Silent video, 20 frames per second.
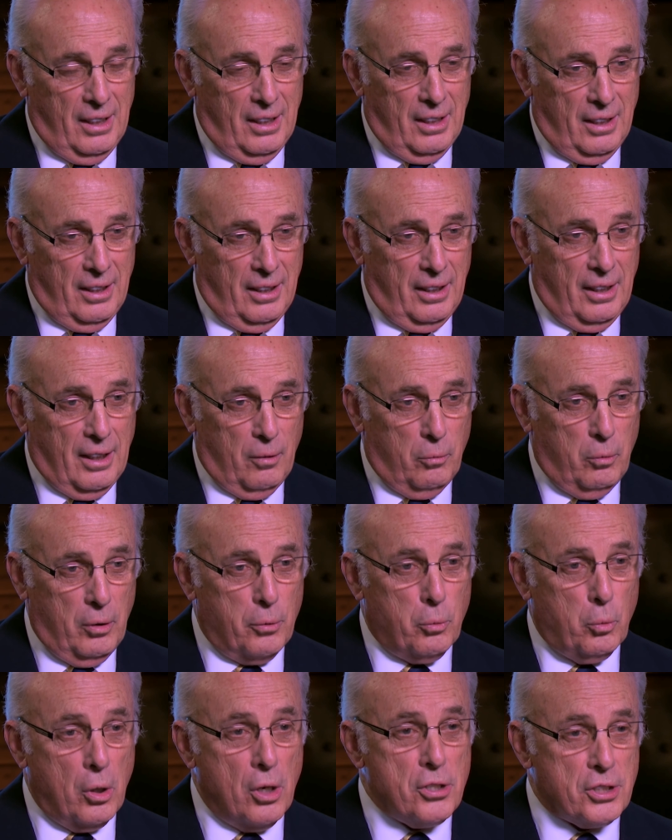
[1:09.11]
I, I, yeah,
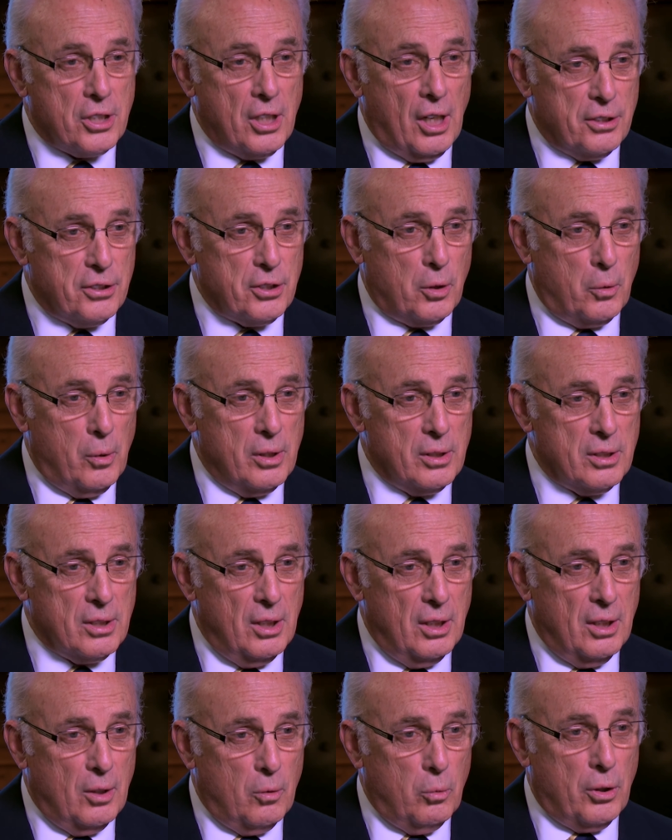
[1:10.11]
with worse I, I'm troubled by
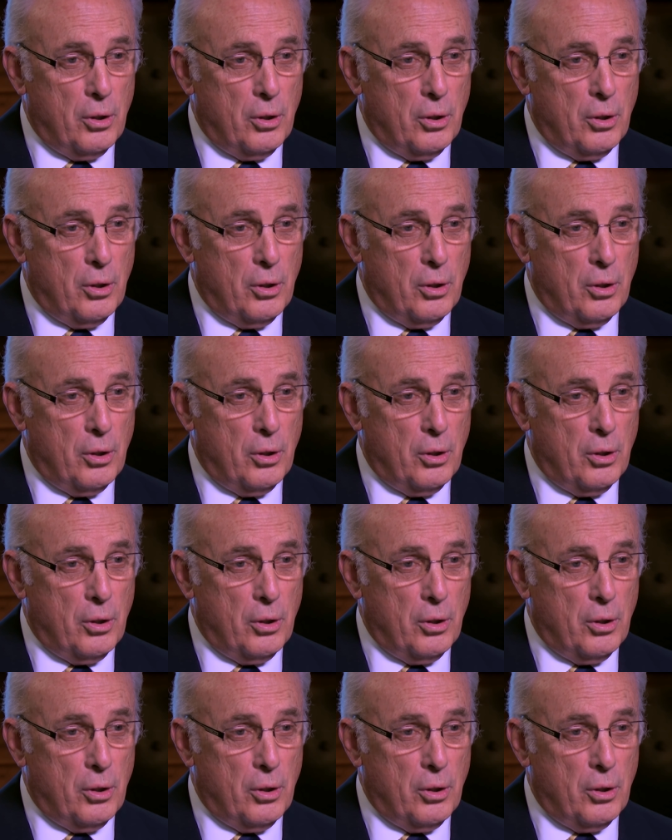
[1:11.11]
both.